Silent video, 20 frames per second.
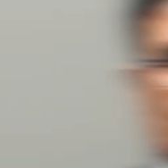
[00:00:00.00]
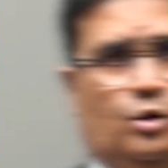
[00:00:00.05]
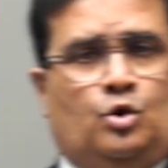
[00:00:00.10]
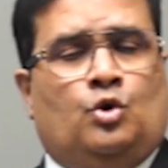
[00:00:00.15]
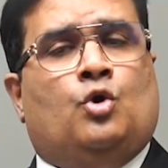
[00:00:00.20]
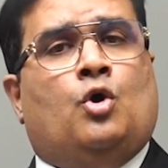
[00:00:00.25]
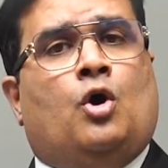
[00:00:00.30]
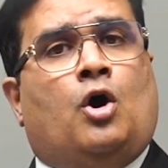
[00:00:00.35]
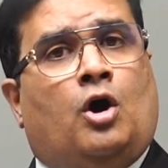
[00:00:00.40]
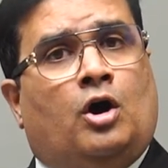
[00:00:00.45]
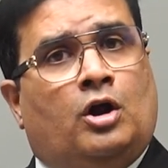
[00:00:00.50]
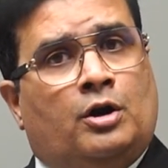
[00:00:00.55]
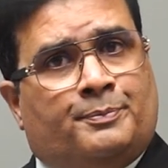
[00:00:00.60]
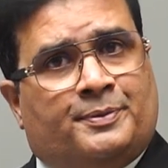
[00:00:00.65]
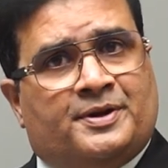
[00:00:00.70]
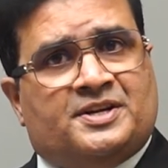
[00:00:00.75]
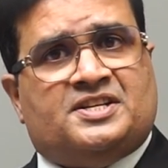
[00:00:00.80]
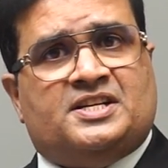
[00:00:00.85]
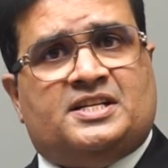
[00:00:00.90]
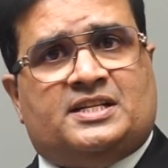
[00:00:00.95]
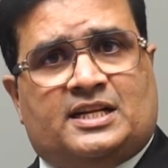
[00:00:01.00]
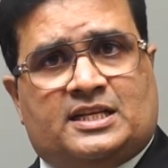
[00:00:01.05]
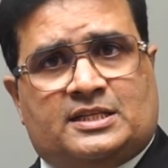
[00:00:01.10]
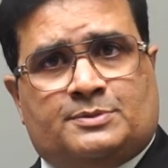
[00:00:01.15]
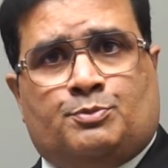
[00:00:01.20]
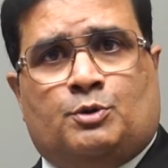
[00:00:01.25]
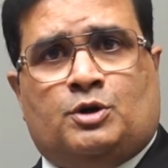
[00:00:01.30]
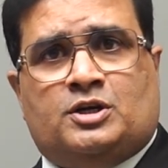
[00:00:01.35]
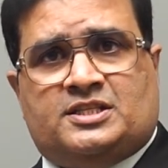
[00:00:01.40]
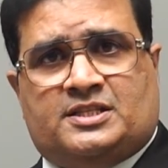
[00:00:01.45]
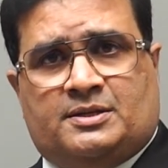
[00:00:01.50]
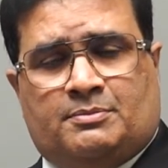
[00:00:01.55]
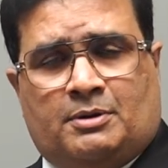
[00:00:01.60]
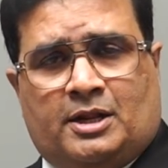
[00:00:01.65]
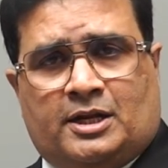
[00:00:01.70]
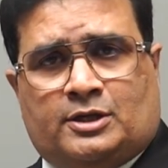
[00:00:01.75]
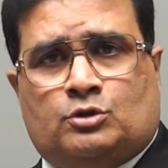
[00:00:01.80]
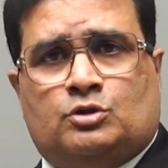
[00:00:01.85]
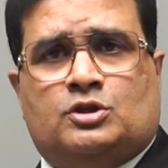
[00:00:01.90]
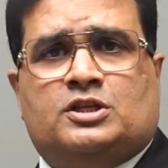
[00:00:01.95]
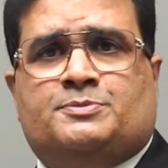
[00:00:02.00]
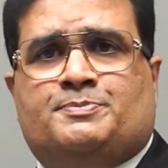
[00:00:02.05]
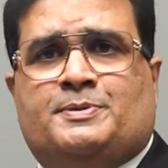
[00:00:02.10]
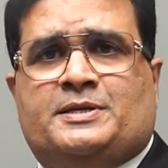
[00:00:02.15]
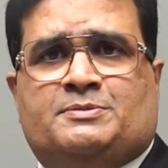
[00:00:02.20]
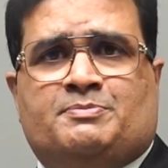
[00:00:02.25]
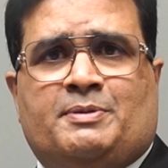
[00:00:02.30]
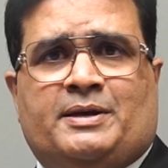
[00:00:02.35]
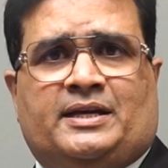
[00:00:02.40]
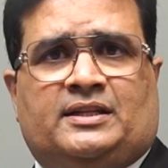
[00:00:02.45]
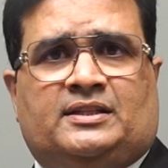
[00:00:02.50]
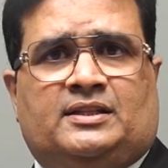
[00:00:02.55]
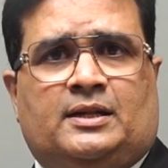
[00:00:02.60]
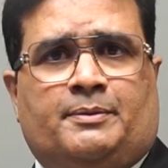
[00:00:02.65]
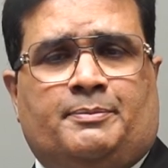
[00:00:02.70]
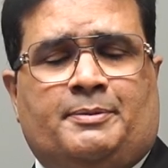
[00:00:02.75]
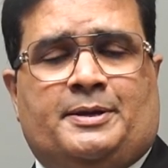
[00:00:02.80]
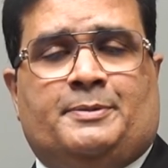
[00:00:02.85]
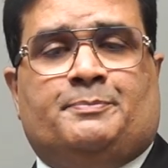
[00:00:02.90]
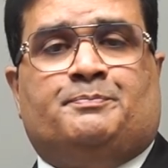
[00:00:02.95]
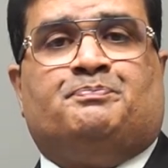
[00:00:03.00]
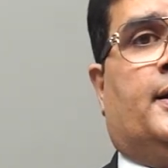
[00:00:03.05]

Do all patients respond similar to this pacemaker therapy?